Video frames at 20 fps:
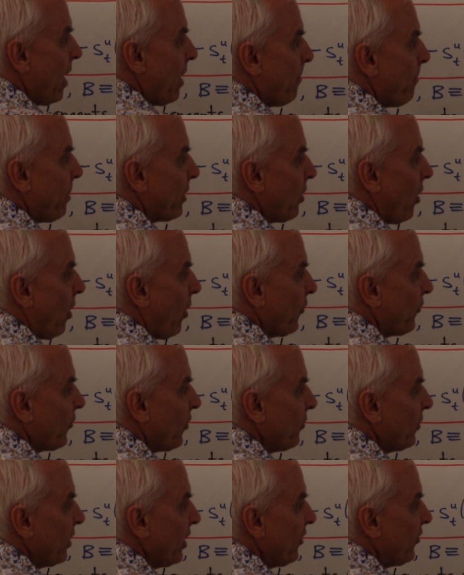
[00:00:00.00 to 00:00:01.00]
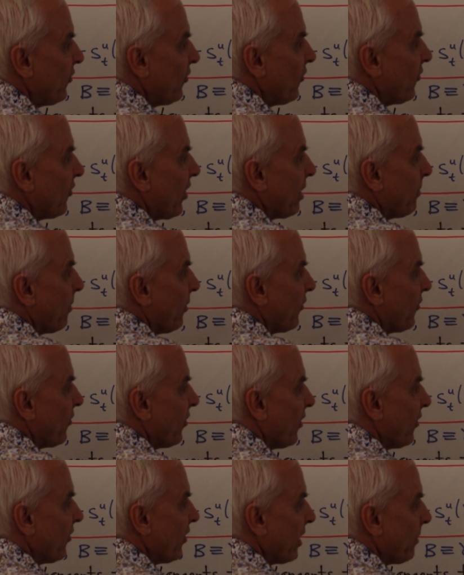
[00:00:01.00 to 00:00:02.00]
but also these segments,
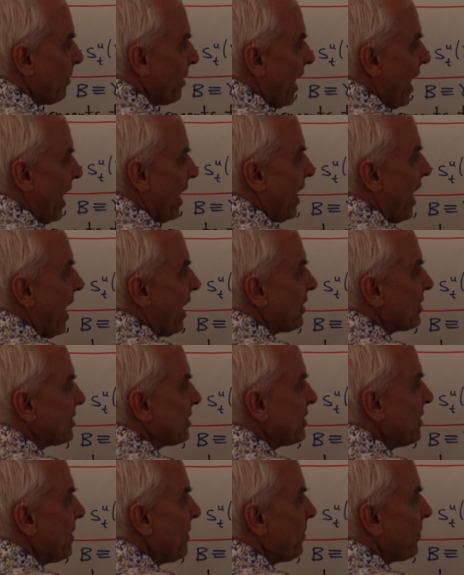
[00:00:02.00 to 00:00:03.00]
the segment AX